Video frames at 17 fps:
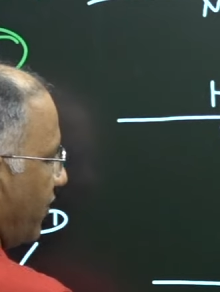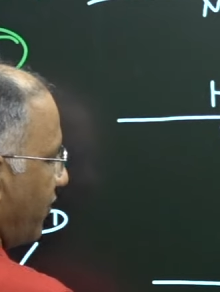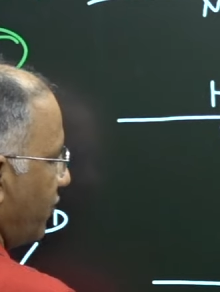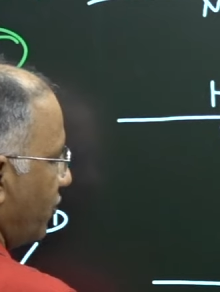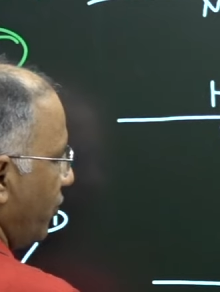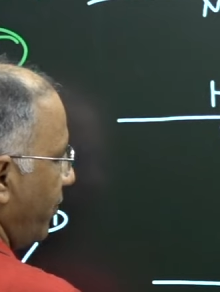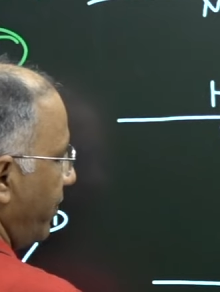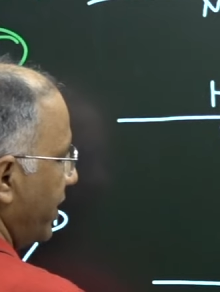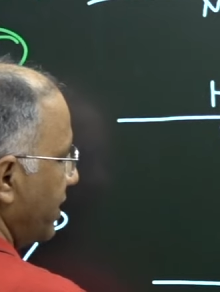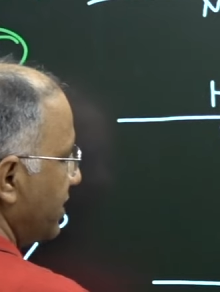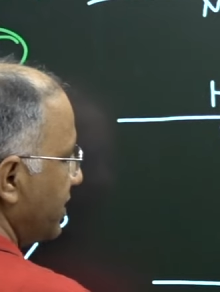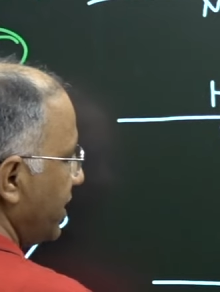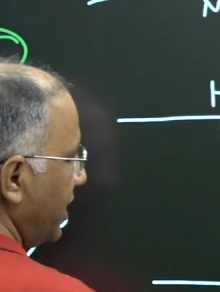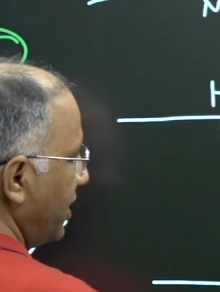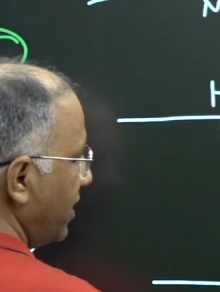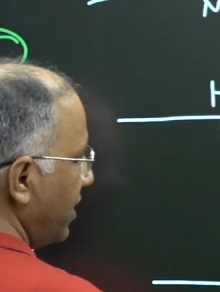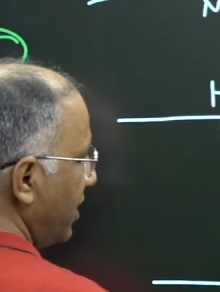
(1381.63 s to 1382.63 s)
of 2
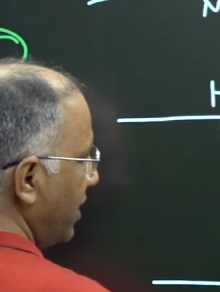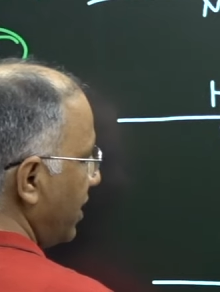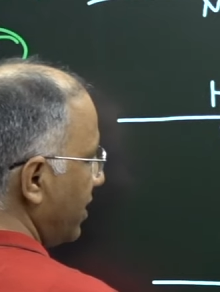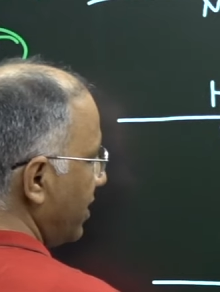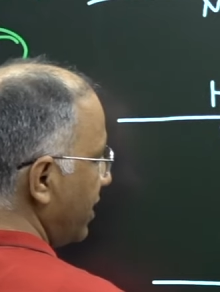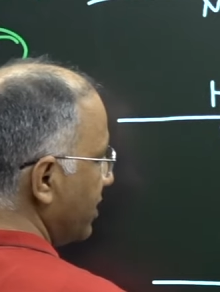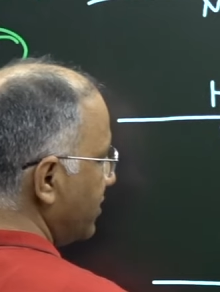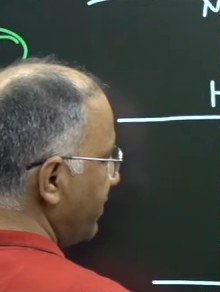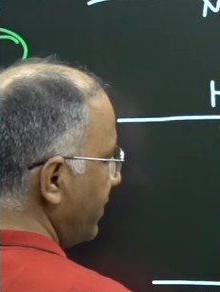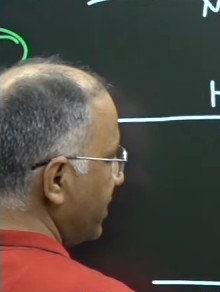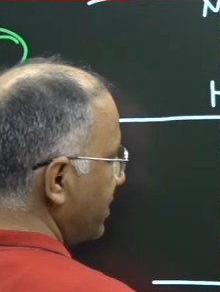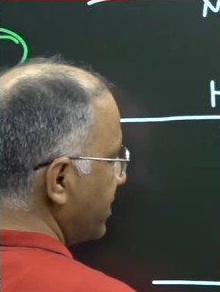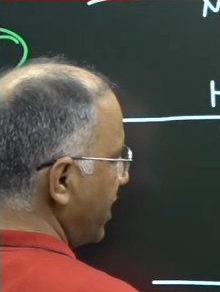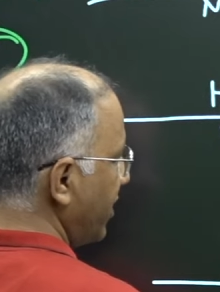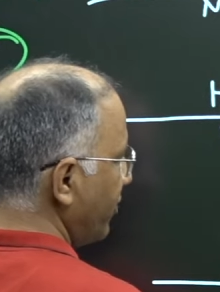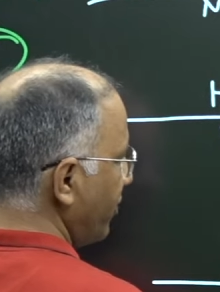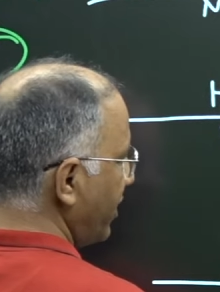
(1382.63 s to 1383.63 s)
benzene, this means
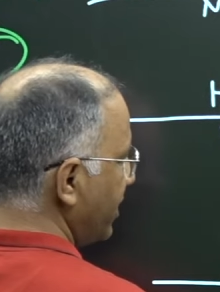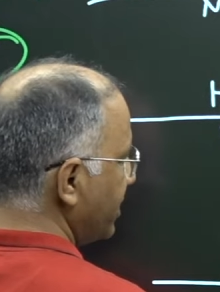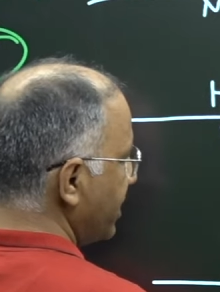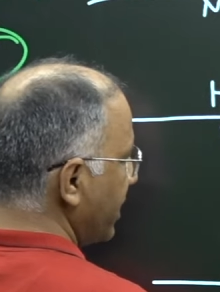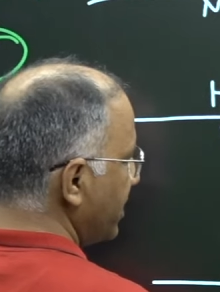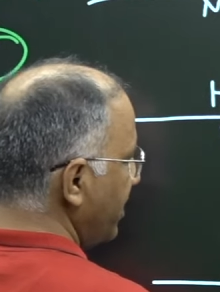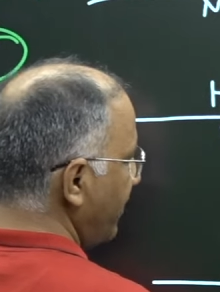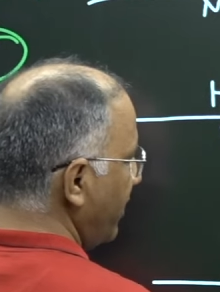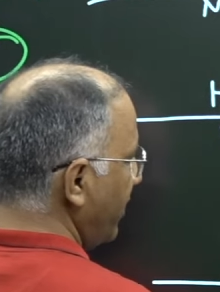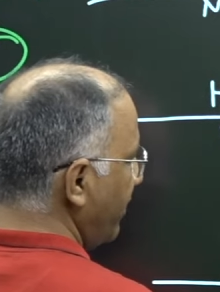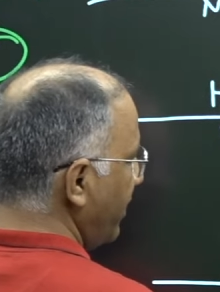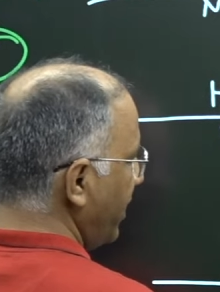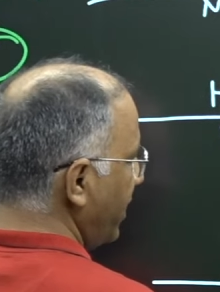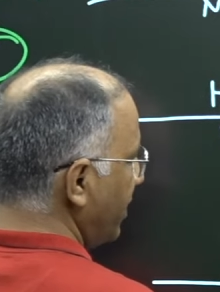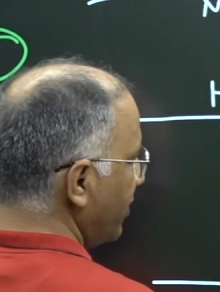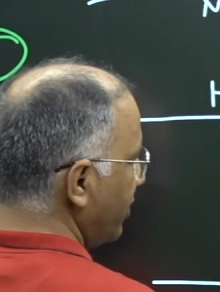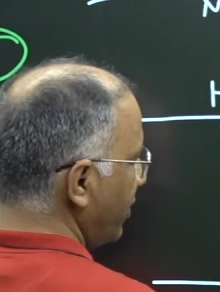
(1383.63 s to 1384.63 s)
resonance energy will
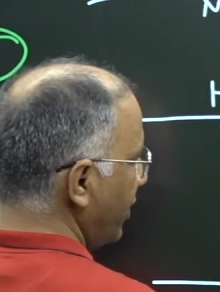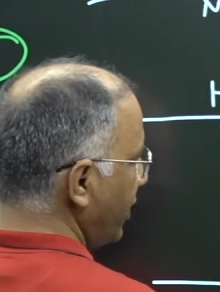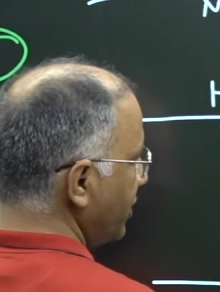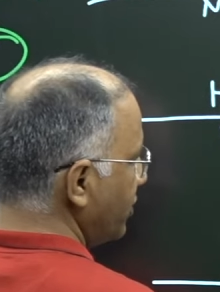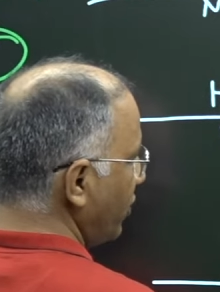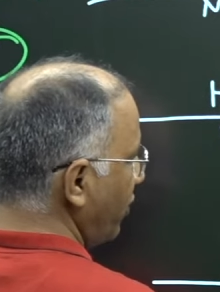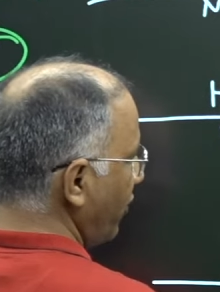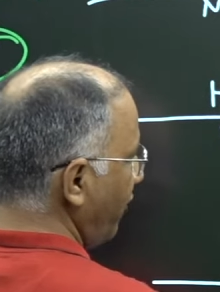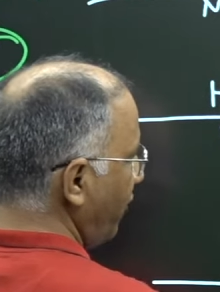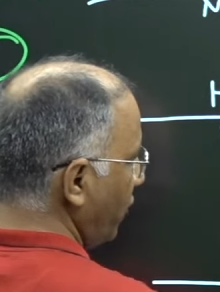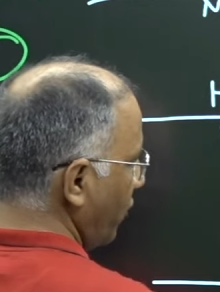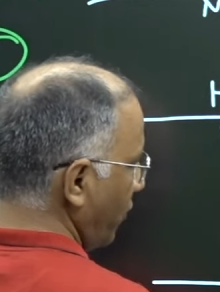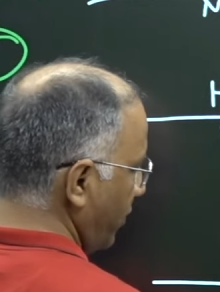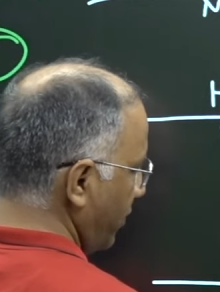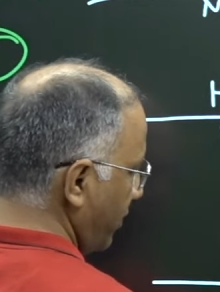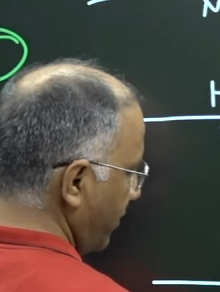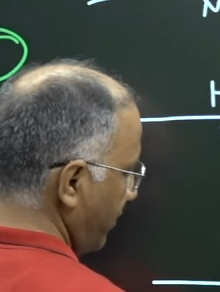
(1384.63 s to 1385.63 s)
be 304.